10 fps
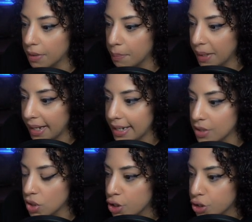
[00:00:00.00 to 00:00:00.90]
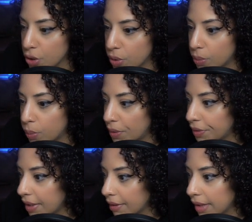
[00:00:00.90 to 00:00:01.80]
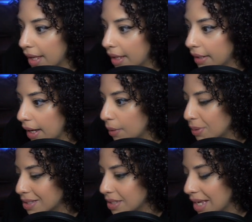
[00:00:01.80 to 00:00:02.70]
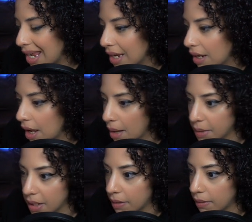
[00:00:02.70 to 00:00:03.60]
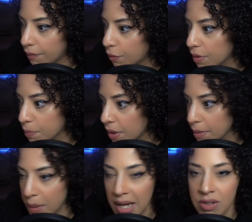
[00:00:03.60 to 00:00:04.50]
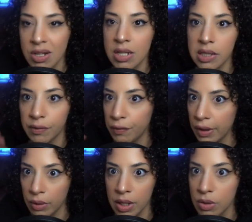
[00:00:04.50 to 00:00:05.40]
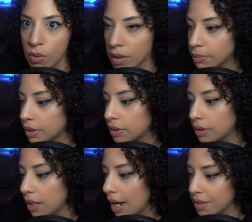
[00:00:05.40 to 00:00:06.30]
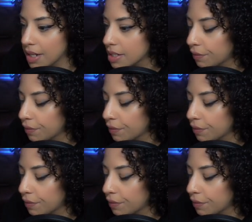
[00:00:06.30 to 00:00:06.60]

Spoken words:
the page. So one thing that I would say, I mean, for the product page, it's fairly normal. I think it's